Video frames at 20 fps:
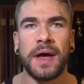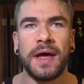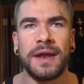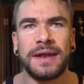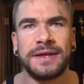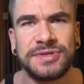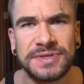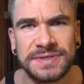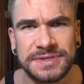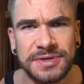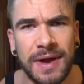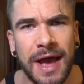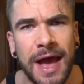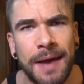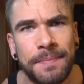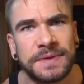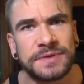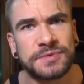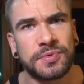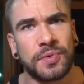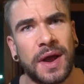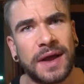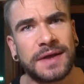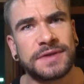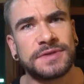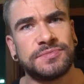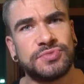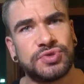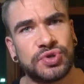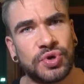on, and just so happens we're
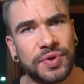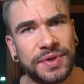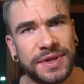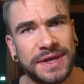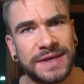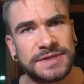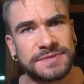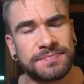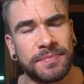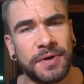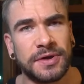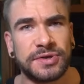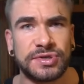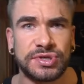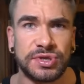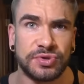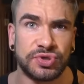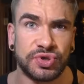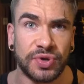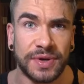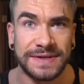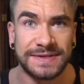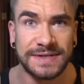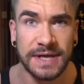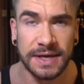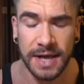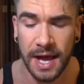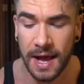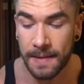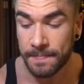rocking some Joel Eats merch, so
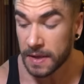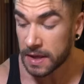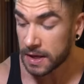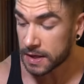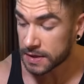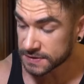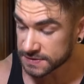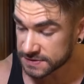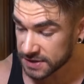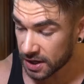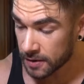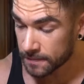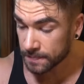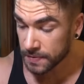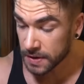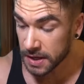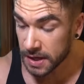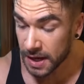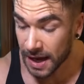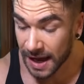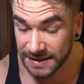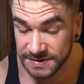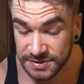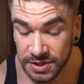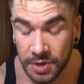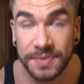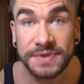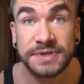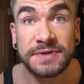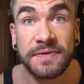joeleats.com. So, I
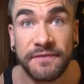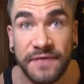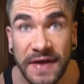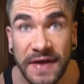started with some